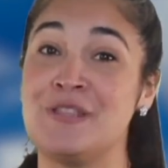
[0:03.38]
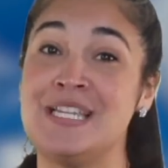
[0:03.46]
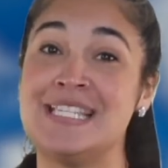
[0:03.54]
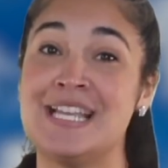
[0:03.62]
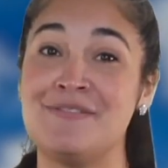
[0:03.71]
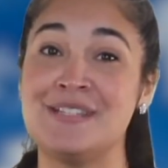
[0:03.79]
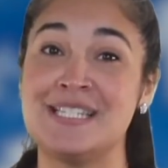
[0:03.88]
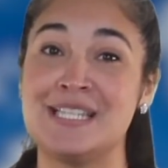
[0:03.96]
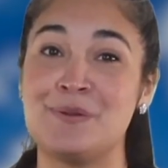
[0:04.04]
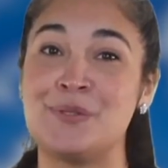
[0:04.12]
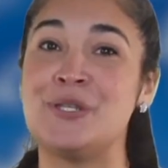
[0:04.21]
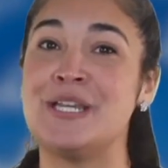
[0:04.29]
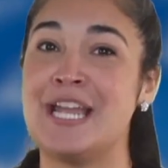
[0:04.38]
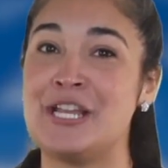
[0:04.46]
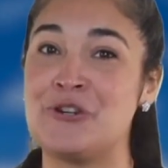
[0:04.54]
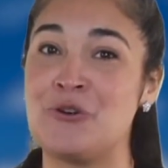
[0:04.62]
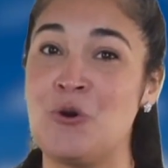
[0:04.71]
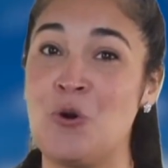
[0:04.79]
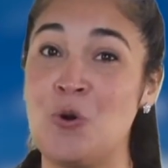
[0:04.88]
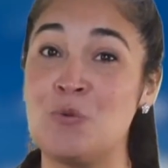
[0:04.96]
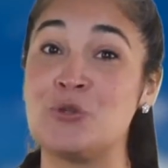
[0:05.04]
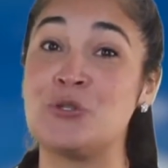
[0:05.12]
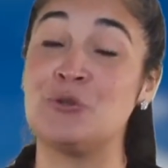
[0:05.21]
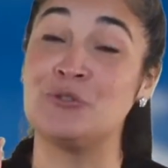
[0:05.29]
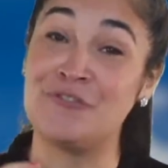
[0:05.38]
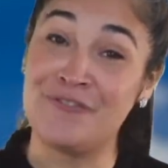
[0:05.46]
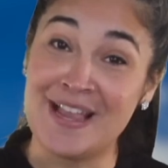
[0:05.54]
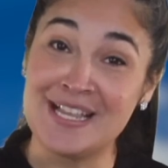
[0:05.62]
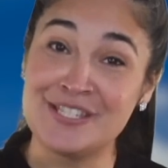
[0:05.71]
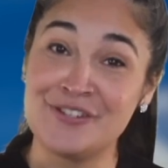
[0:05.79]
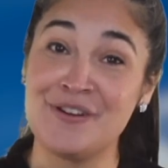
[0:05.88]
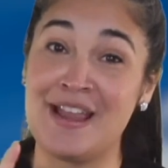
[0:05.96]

these 7 steps to get your home sold faster